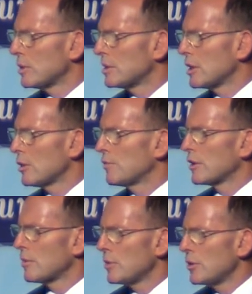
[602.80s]
deal for
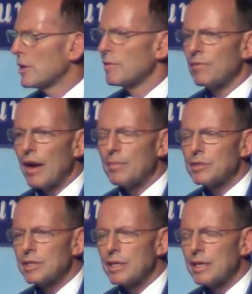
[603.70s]
community
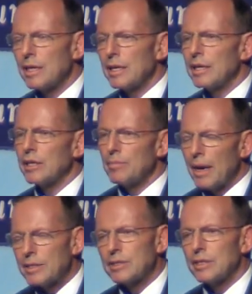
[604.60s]
pharmacy in the
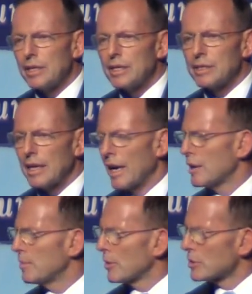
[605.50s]
months and years
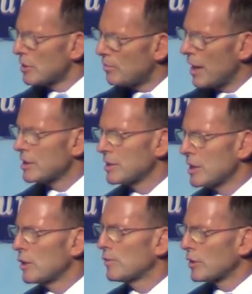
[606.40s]
ahead, because the best
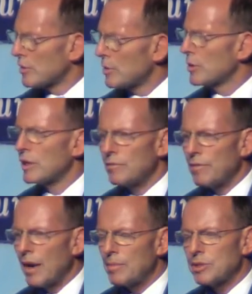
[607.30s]
deal for community
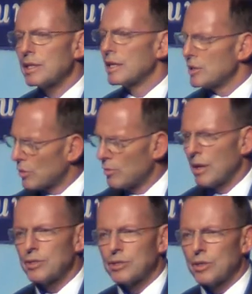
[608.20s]
pharmacy is
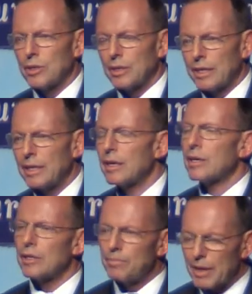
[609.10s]
almost certainly
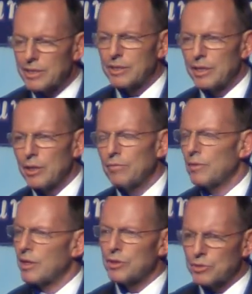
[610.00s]
the best deal for
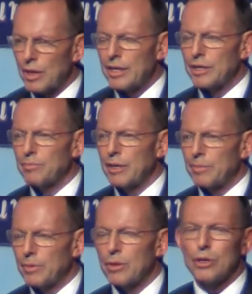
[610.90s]
the Australian
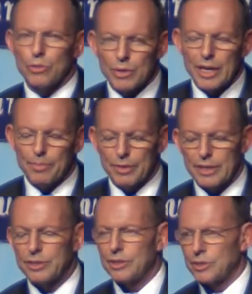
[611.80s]
people who we are
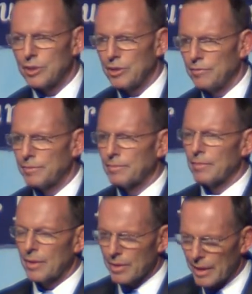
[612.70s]
pledged to serve.
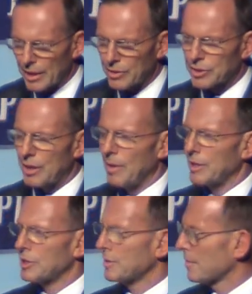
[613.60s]
Thank you so
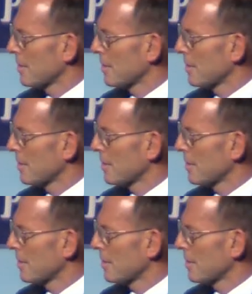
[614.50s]
much.